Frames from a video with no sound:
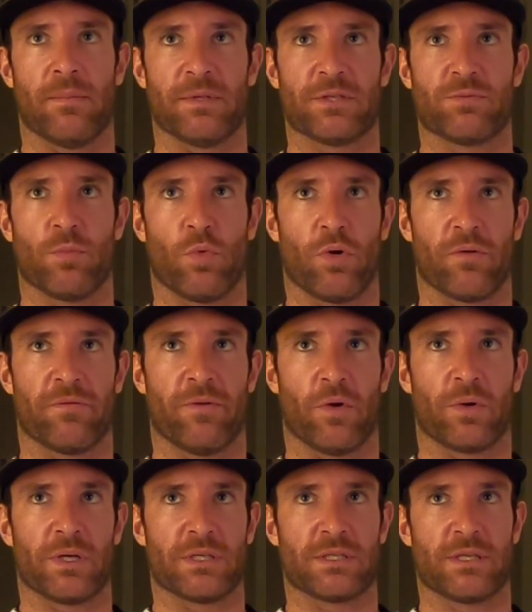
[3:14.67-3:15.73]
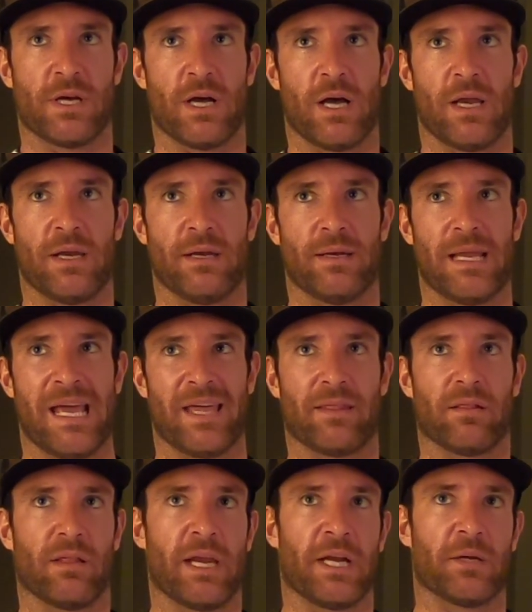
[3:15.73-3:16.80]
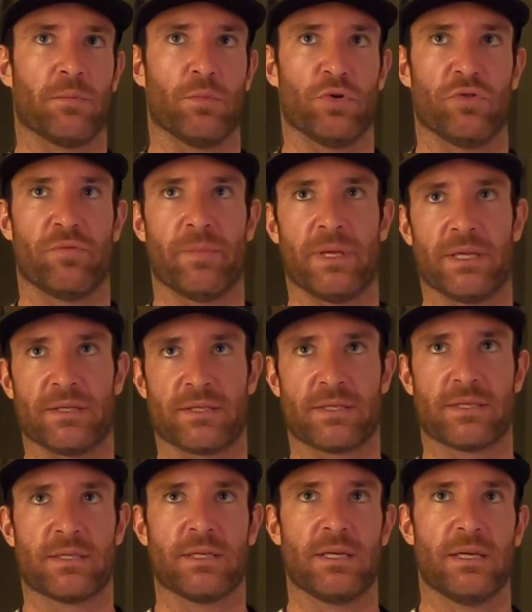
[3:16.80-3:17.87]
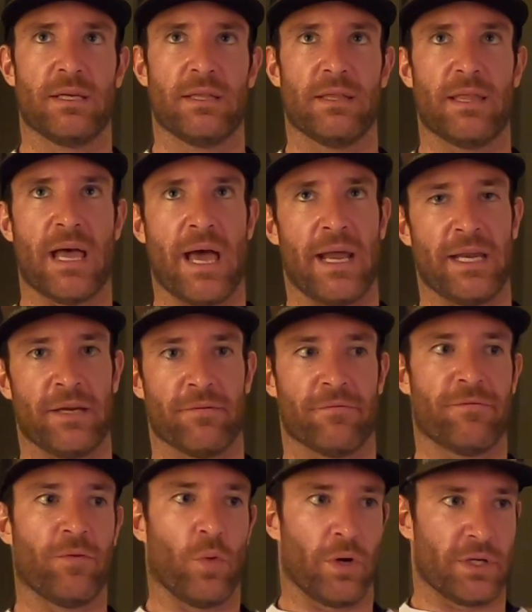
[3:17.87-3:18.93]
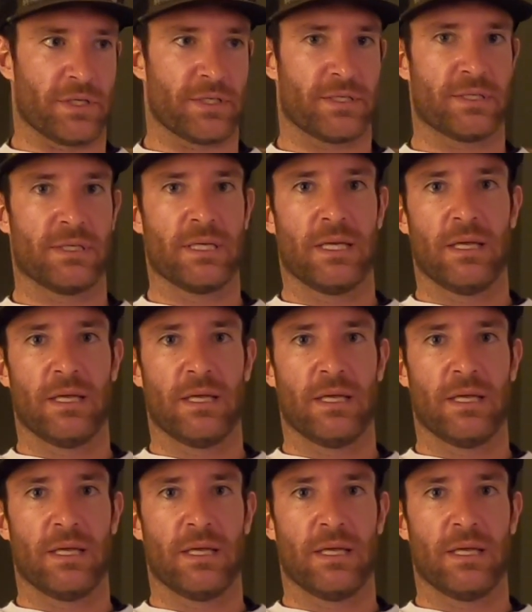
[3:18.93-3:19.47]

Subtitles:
It's more focused on athletic movements that enforce